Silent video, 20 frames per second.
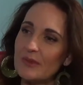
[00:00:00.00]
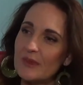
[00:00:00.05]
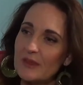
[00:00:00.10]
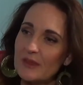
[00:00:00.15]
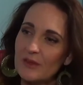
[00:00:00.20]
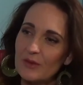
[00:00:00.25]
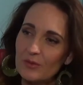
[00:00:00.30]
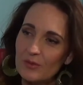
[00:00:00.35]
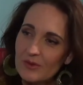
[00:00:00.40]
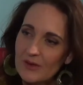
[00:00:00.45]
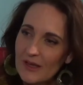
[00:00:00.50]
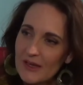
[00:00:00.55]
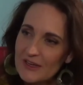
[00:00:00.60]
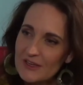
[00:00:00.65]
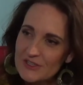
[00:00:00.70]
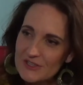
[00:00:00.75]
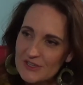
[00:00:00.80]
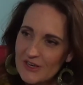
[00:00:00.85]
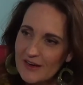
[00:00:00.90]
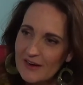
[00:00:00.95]
that you and I
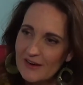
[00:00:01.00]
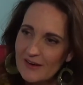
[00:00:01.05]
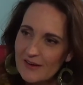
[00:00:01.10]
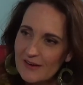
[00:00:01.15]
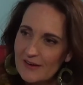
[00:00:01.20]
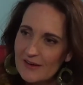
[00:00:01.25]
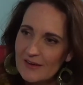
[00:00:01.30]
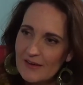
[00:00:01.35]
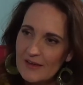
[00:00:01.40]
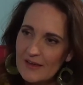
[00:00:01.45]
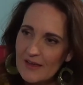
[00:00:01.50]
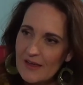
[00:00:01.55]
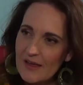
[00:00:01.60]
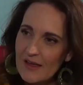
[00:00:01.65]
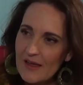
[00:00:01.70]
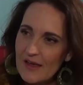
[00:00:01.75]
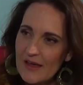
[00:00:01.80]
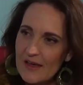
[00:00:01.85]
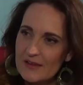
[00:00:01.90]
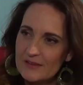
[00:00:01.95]
share
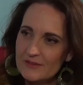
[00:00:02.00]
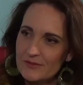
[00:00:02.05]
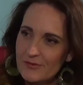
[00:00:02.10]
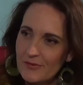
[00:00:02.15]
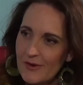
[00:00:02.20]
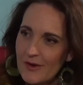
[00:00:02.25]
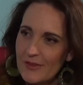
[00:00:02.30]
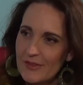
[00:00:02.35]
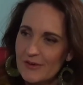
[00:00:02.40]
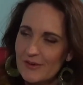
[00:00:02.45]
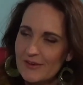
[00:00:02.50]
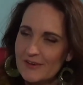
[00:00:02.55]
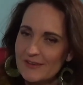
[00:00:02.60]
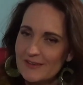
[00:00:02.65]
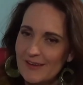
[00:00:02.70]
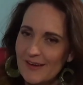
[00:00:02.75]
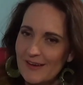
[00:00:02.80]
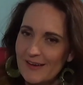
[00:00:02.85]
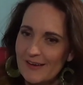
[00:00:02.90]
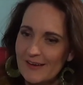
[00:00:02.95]
as father and
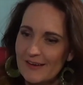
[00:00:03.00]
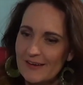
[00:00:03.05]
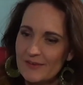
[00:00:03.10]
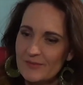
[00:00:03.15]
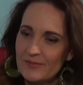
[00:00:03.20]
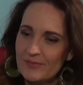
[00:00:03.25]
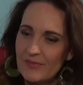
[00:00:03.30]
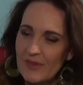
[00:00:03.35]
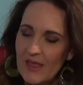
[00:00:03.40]
daughter.